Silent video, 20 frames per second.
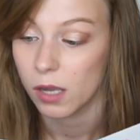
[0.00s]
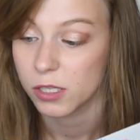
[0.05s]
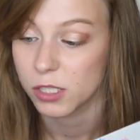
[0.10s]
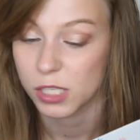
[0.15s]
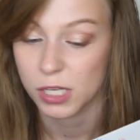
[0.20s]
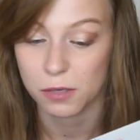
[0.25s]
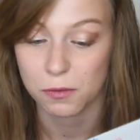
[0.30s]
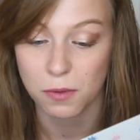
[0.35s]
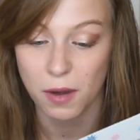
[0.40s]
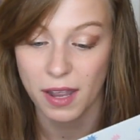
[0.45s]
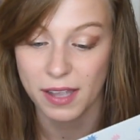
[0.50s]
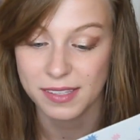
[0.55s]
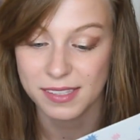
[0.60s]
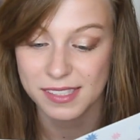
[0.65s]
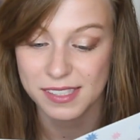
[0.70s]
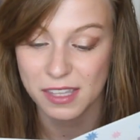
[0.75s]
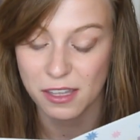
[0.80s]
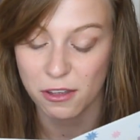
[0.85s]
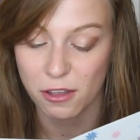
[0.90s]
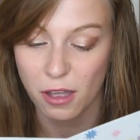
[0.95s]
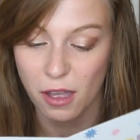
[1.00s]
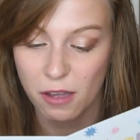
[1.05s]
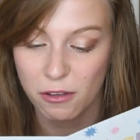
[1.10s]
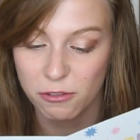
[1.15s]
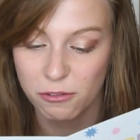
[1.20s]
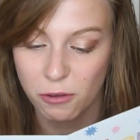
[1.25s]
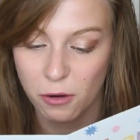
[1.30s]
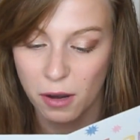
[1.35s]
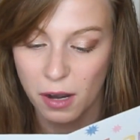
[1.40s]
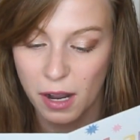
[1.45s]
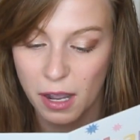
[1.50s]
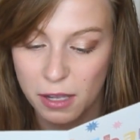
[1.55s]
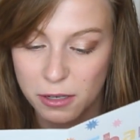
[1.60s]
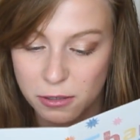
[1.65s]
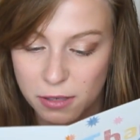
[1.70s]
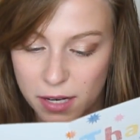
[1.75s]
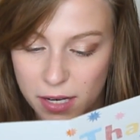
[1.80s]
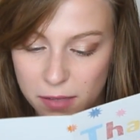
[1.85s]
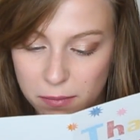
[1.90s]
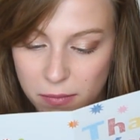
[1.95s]
She runs the
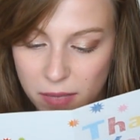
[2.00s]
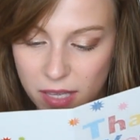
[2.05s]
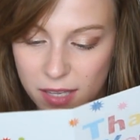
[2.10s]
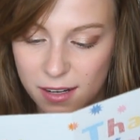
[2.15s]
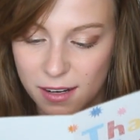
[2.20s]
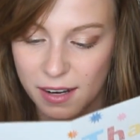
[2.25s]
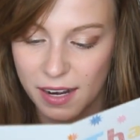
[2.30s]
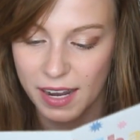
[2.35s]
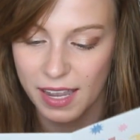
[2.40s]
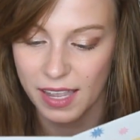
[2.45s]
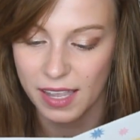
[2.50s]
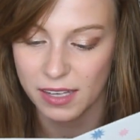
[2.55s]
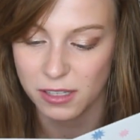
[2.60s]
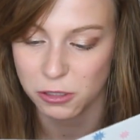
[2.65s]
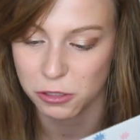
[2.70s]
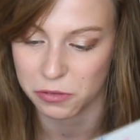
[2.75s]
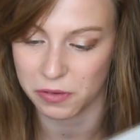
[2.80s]
400-meter in